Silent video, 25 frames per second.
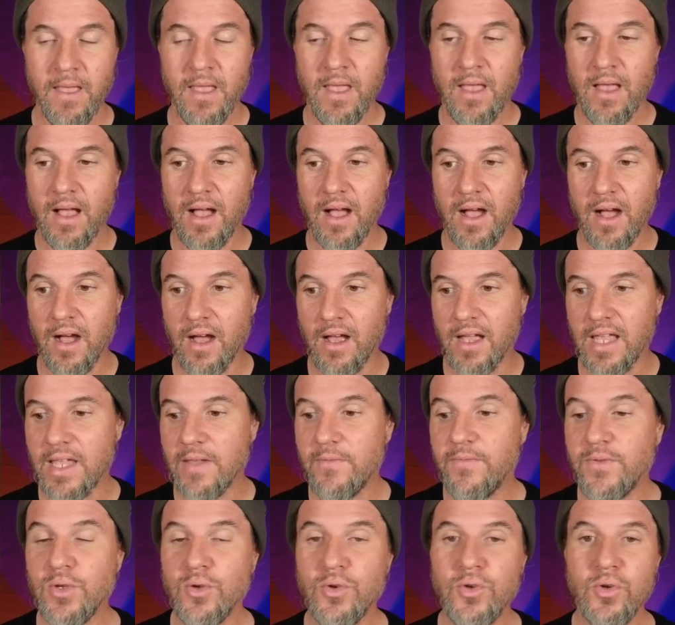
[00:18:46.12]
Uh,
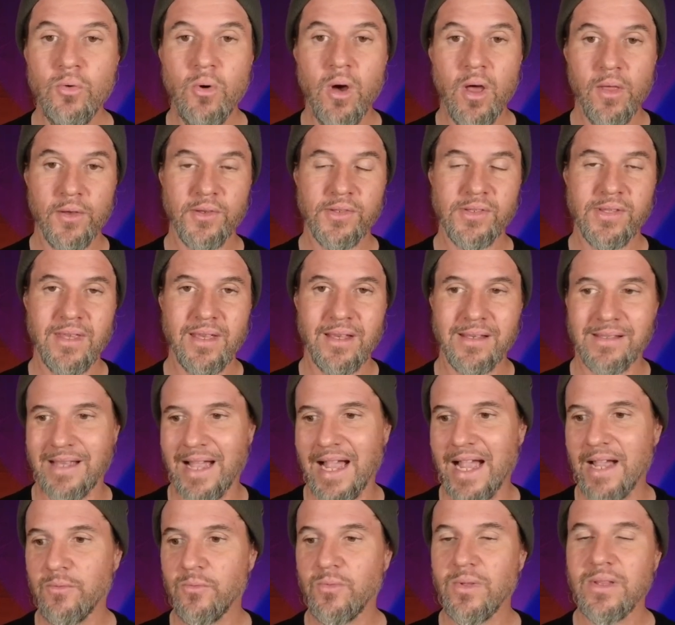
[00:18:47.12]
if you do all those things,
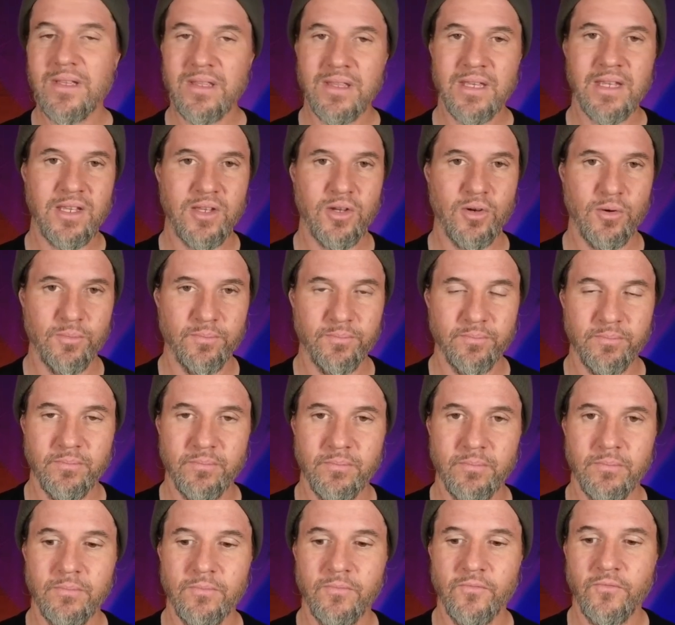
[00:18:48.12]
I really think you're
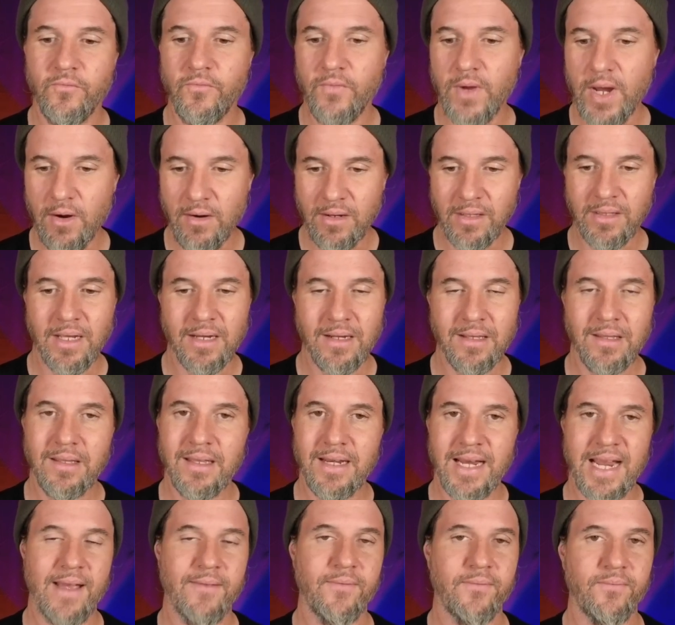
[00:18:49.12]
very likely
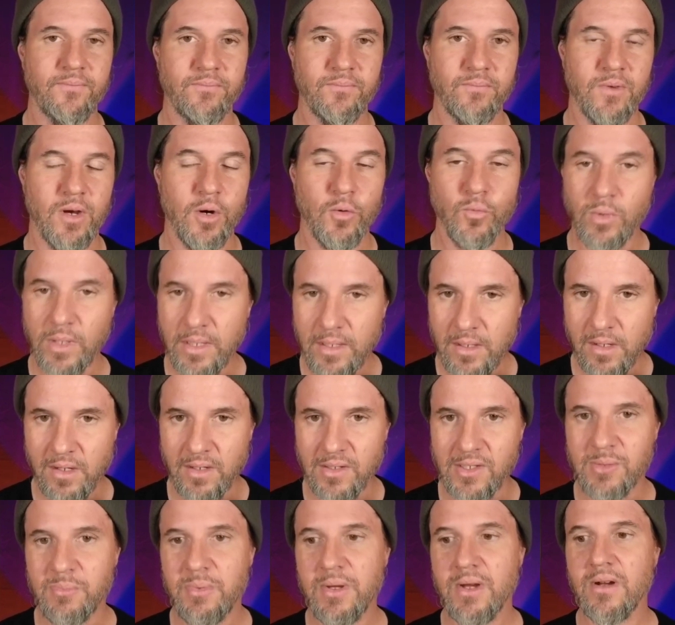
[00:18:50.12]
to have a really good
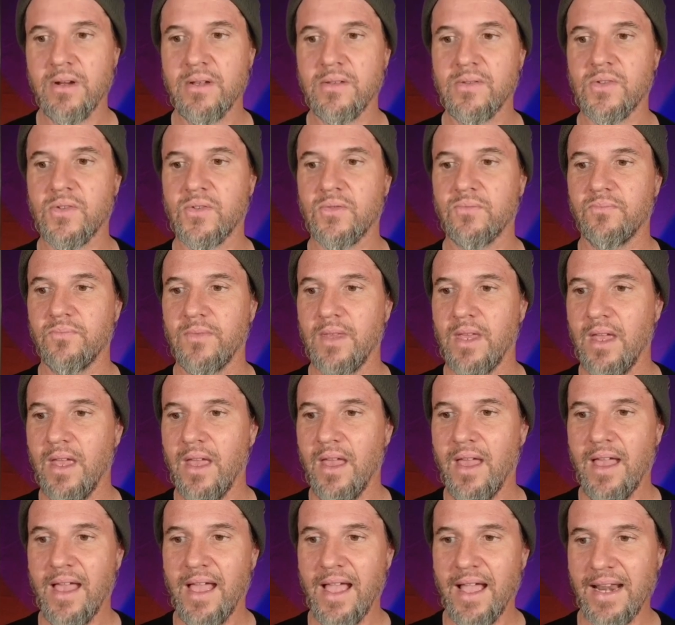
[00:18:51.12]
experience
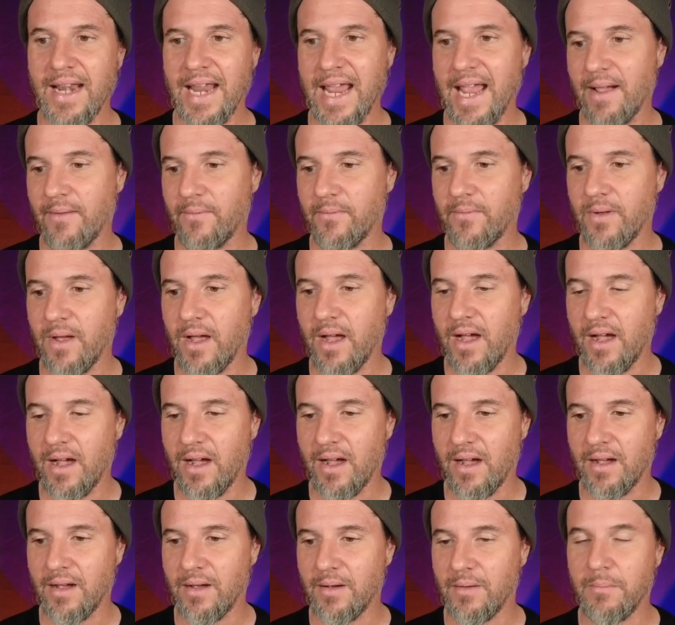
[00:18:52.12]
and have
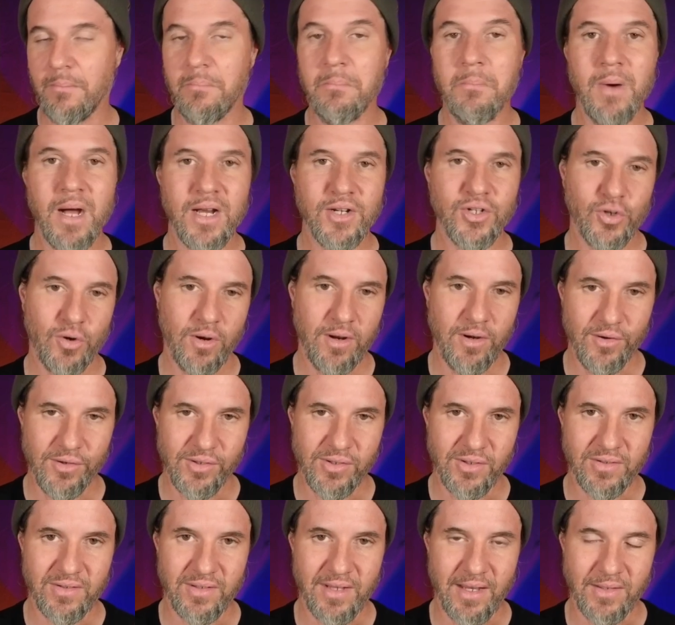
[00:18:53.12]
uh, much greater
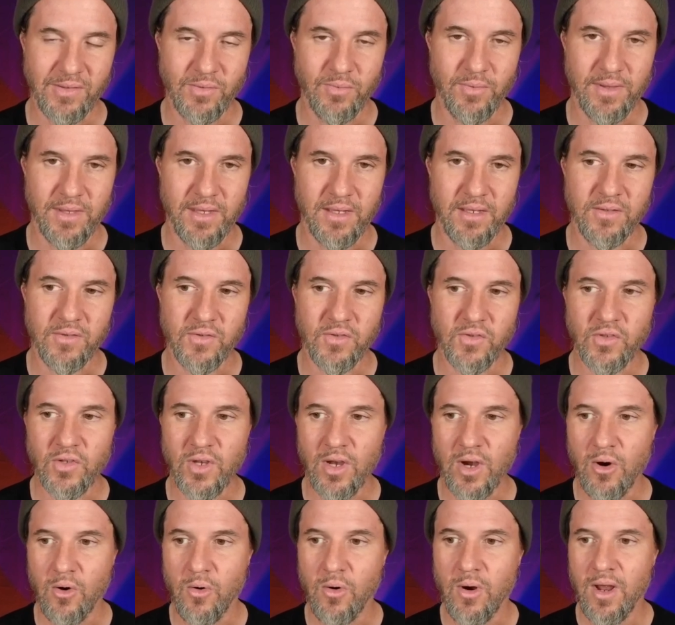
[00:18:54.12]
success with it.
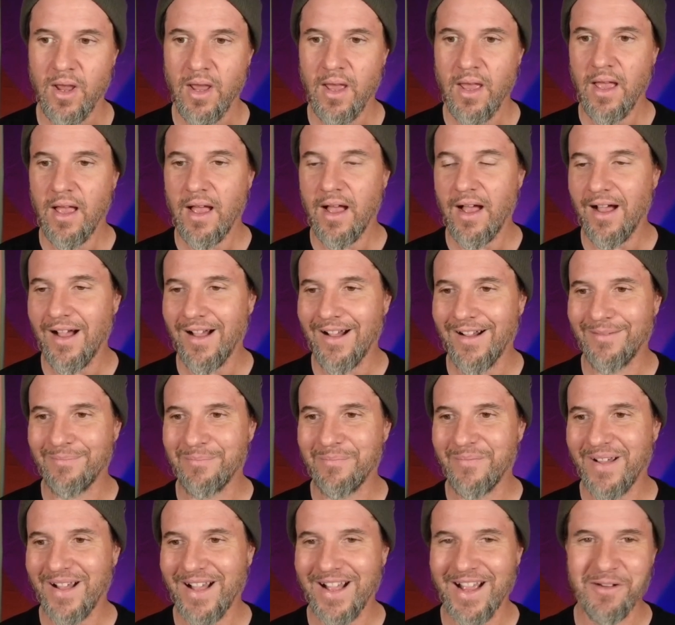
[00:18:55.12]
So
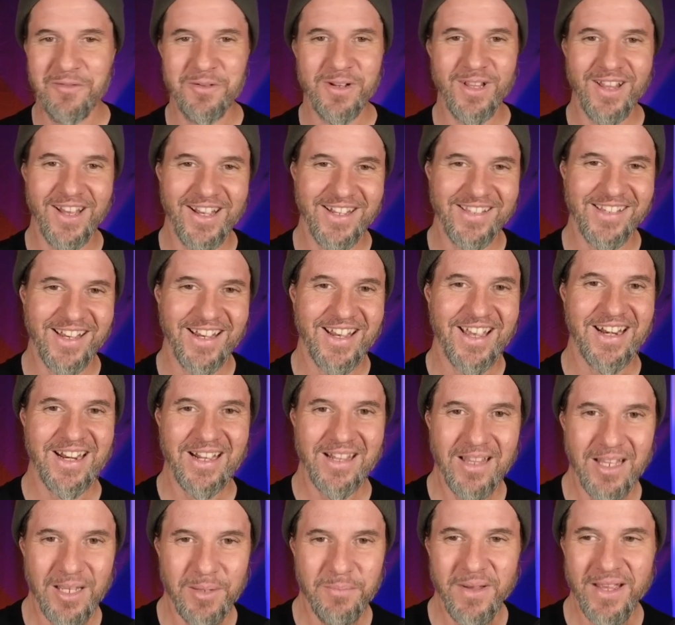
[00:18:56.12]
um, I realize I kind of
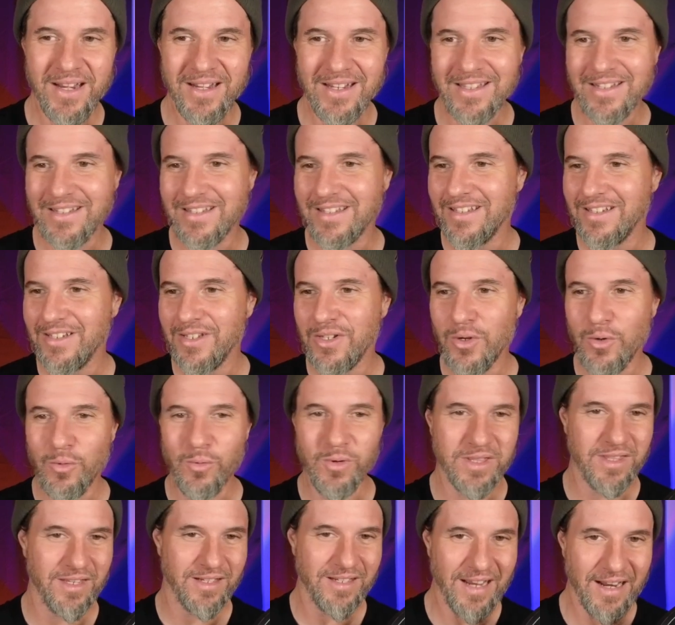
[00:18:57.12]
clickbaited you
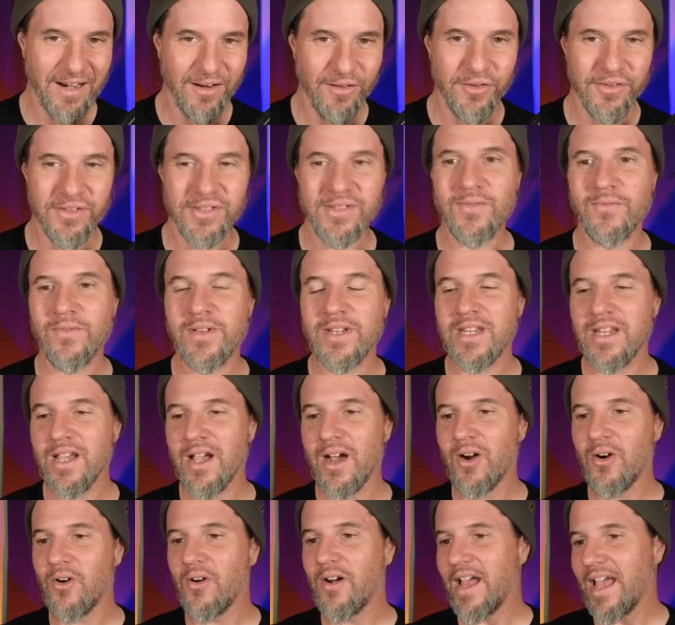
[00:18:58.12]
with the title of this
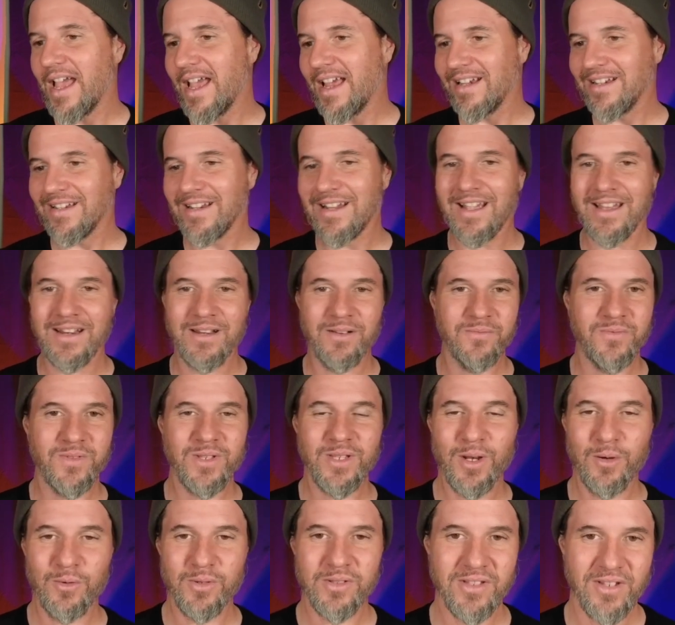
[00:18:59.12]
video and kind of,
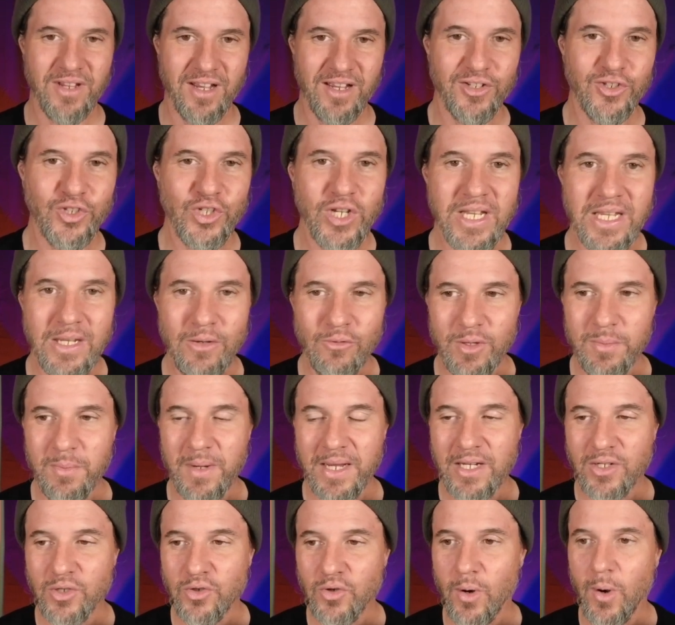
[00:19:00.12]
you know, was kind of cheeky with
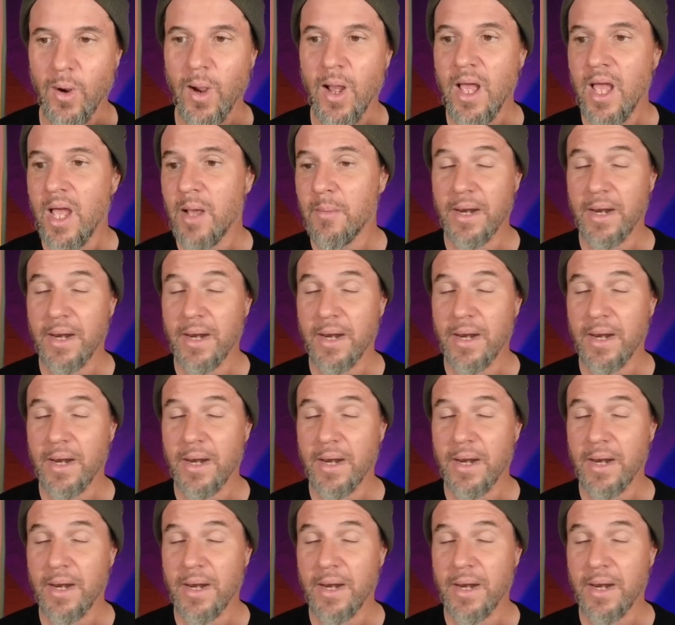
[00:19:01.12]
my intro, but I